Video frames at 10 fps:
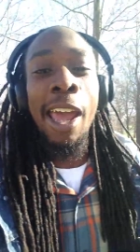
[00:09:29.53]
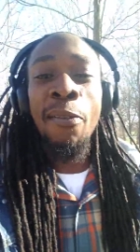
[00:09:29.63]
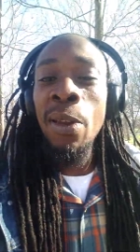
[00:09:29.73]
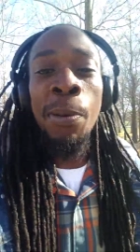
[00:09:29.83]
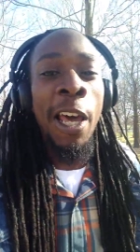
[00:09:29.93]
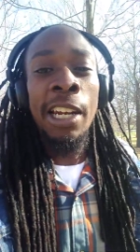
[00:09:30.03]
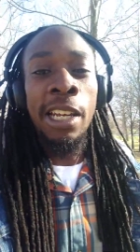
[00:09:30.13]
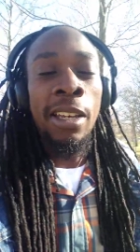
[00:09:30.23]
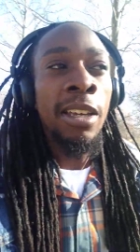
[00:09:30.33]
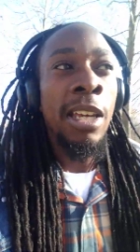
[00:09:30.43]
every
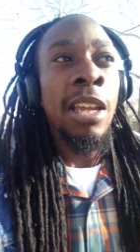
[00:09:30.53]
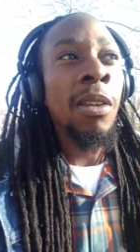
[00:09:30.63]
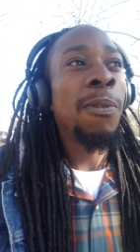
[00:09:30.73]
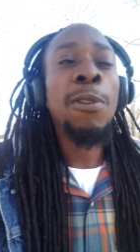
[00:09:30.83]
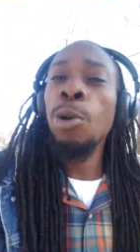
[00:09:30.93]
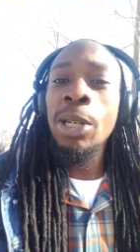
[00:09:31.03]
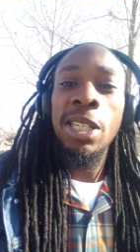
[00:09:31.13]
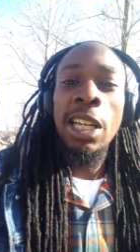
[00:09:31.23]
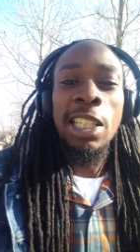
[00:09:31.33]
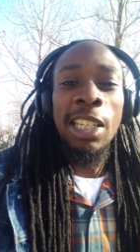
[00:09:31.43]
planet
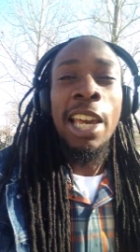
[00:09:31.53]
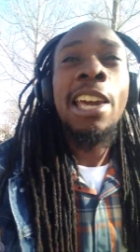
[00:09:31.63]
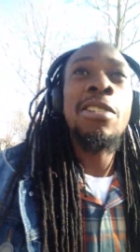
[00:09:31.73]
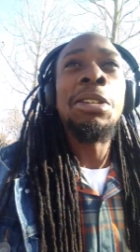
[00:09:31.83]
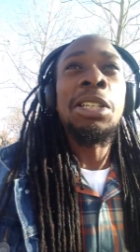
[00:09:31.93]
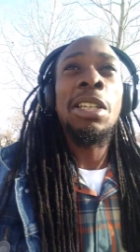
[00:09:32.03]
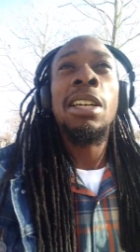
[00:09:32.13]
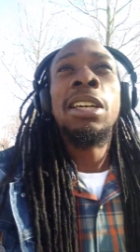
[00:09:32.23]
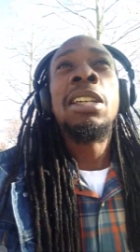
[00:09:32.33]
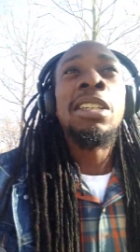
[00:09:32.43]
influences us in energy.
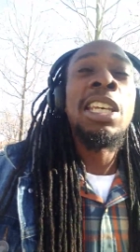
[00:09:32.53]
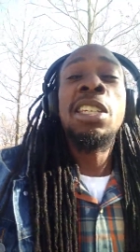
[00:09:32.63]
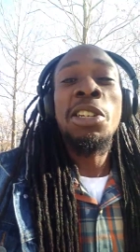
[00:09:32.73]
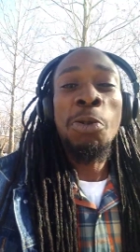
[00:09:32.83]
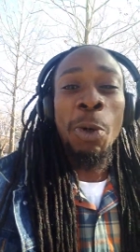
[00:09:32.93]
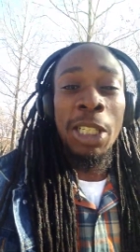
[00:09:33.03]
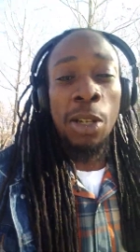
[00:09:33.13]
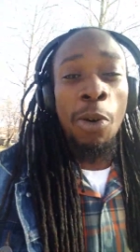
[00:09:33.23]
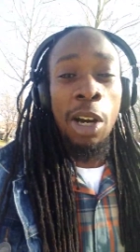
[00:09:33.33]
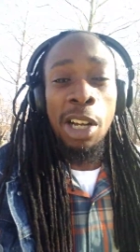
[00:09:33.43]
This is what's
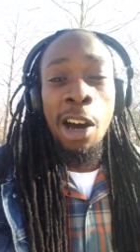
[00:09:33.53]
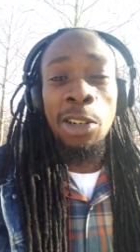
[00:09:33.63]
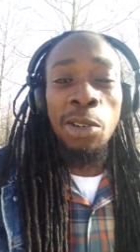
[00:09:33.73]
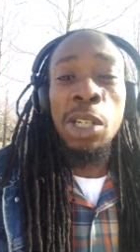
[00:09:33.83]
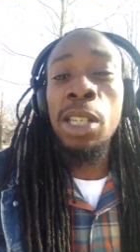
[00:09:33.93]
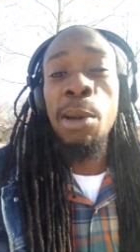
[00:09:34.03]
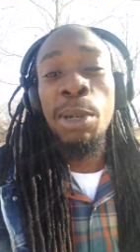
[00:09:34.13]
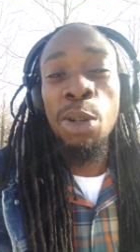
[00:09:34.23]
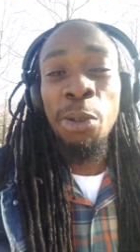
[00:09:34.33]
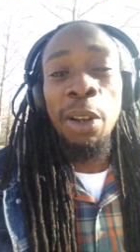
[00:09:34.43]
going on
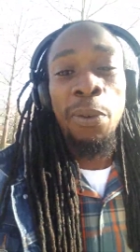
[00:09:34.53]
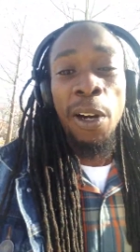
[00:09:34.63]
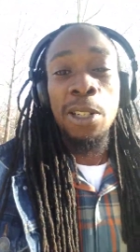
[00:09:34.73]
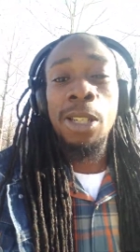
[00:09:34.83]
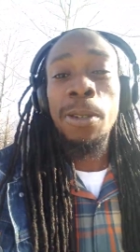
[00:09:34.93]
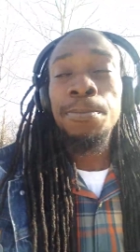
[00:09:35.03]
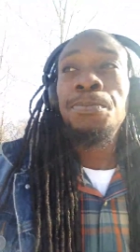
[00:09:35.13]
December 21st.